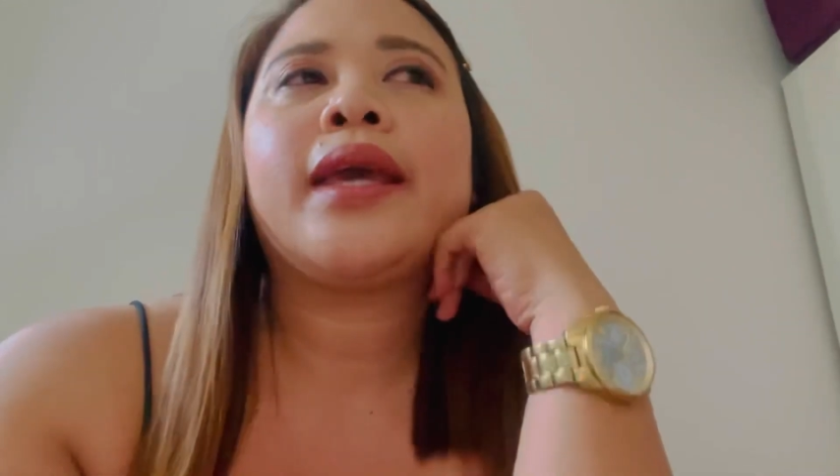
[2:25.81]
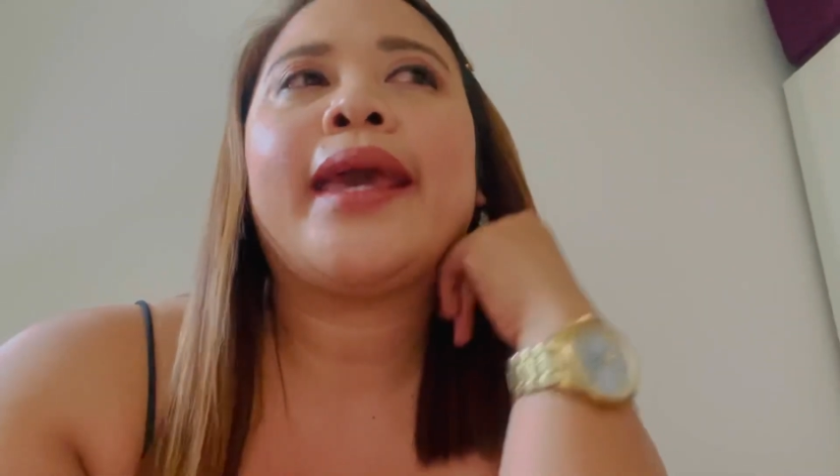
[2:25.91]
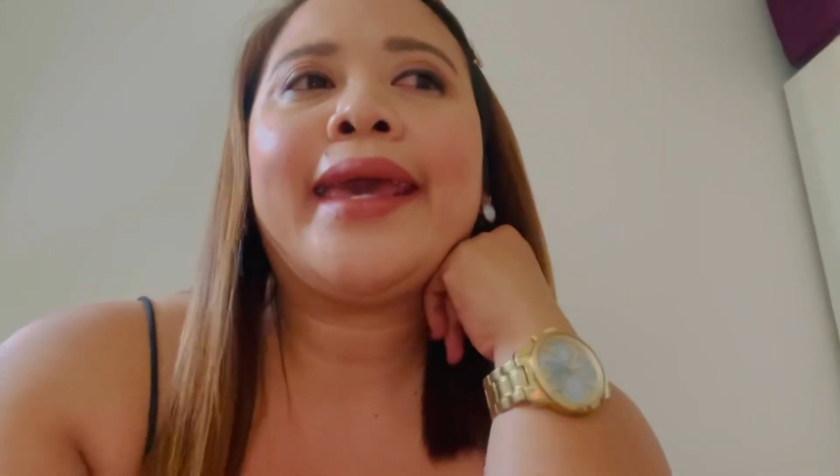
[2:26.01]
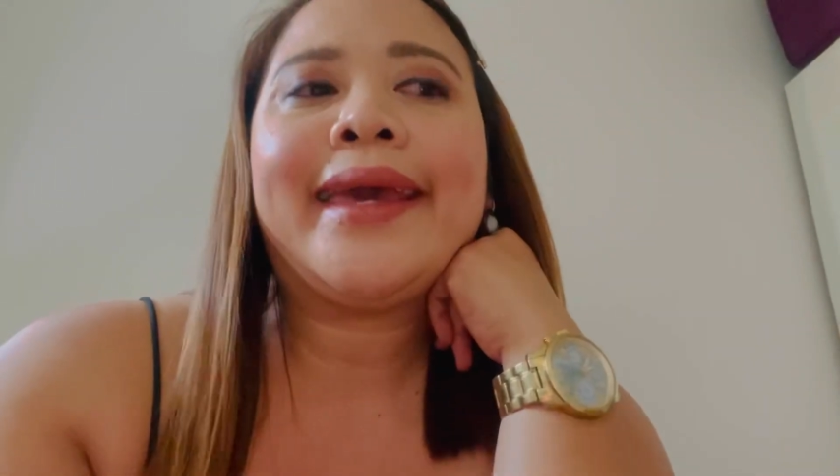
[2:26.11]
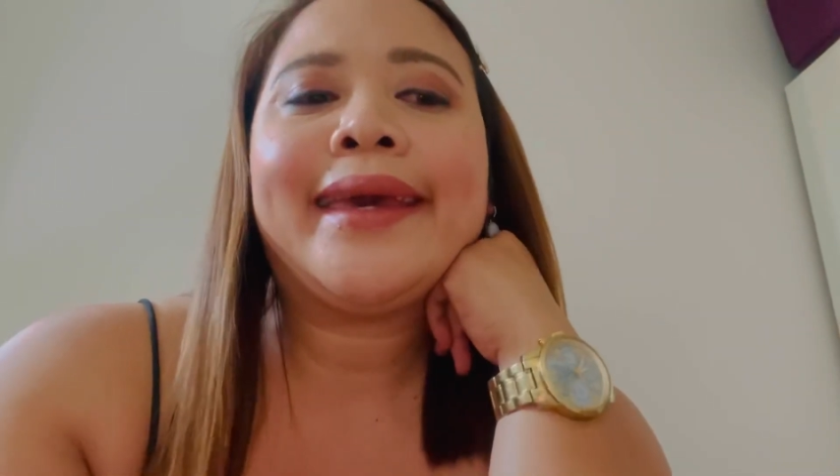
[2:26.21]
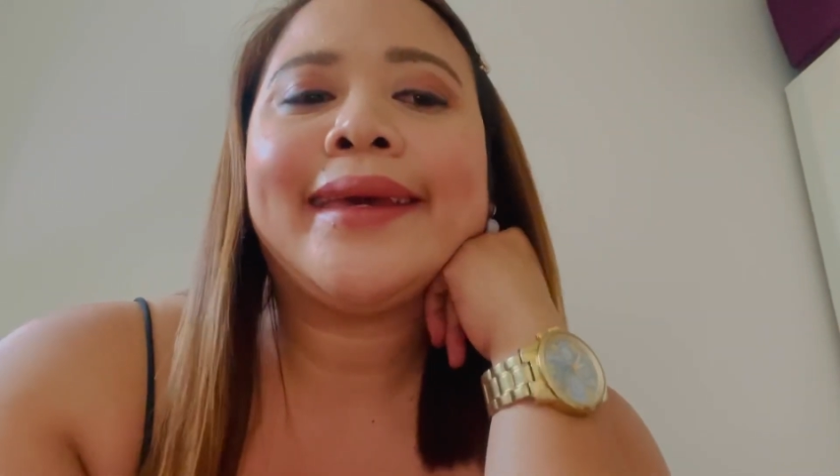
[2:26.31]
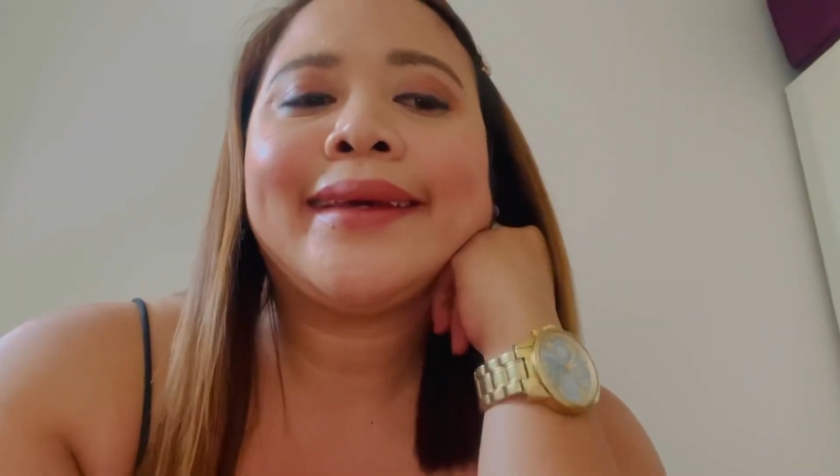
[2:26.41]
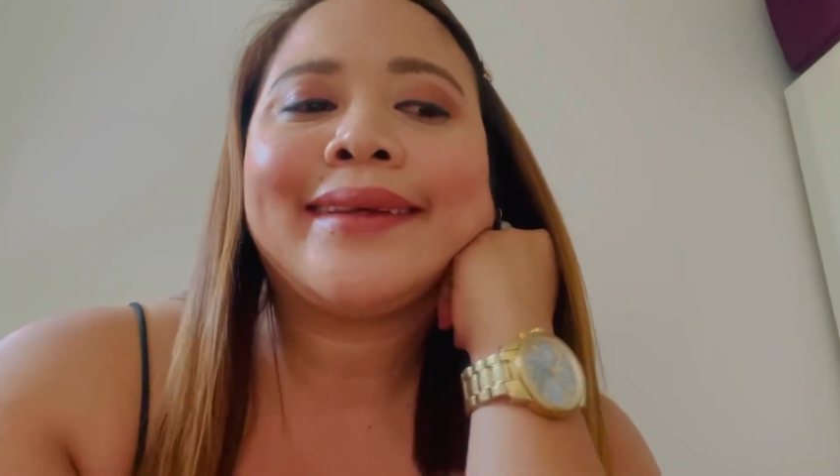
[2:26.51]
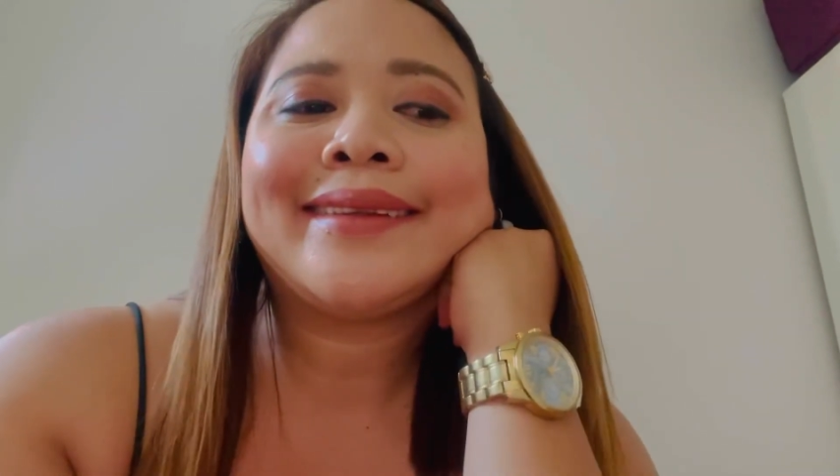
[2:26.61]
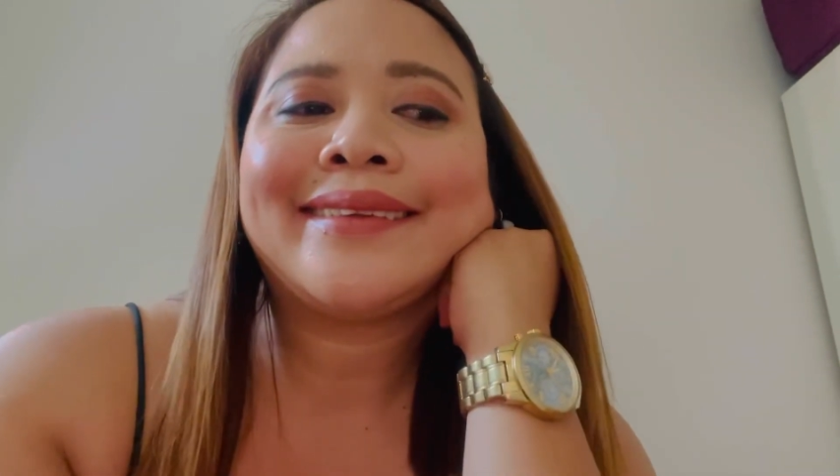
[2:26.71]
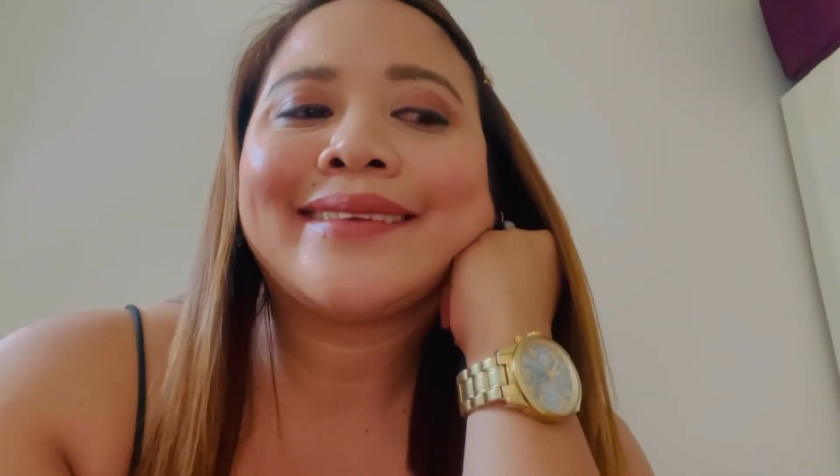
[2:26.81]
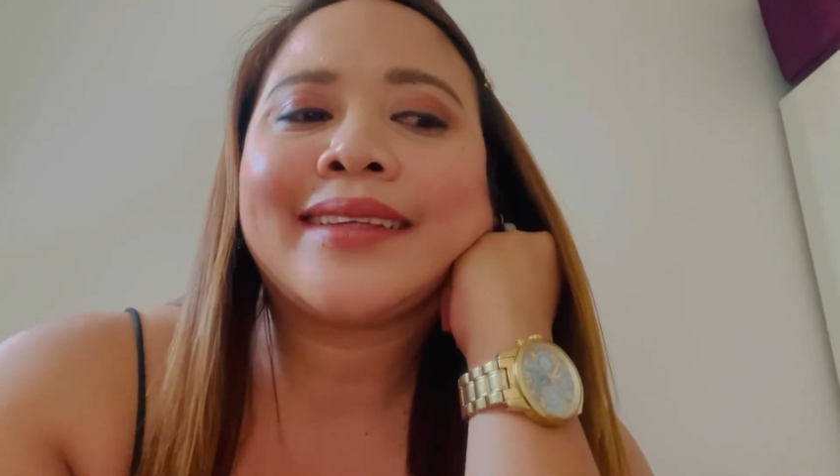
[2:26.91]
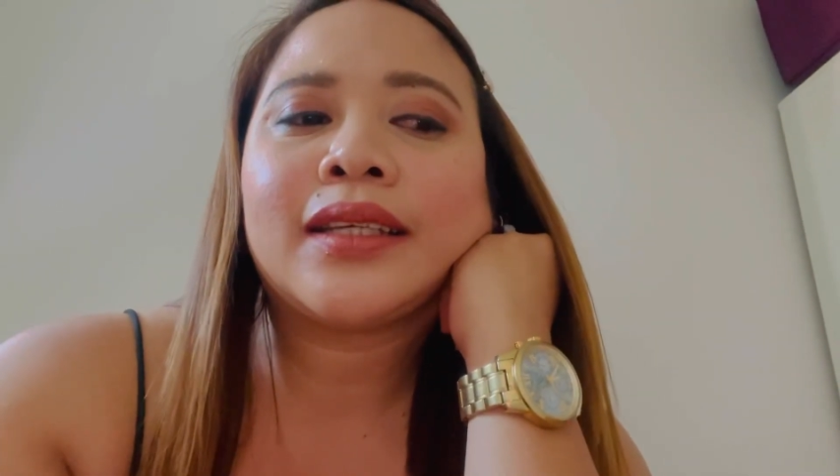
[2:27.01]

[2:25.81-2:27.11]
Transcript: and